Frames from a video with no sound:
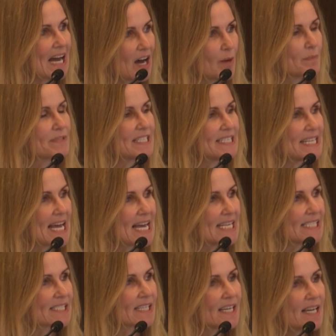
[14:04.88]
up to
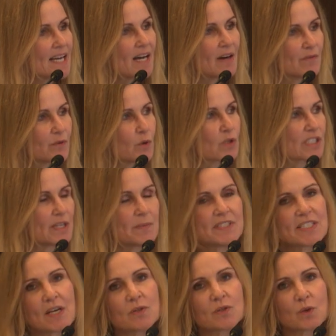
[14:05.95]
date. Unfortunately, we
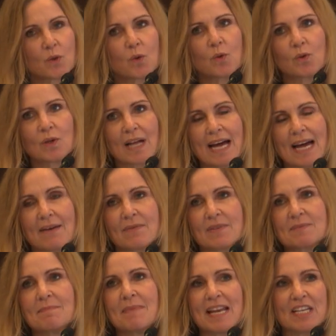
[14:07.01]
don't all have
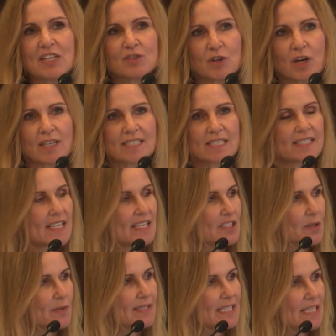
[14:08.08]
as many drugs as they
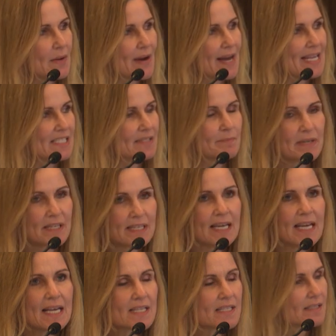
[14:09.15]
do in the US, but
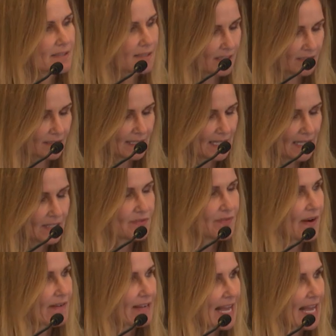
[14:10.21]
still it's very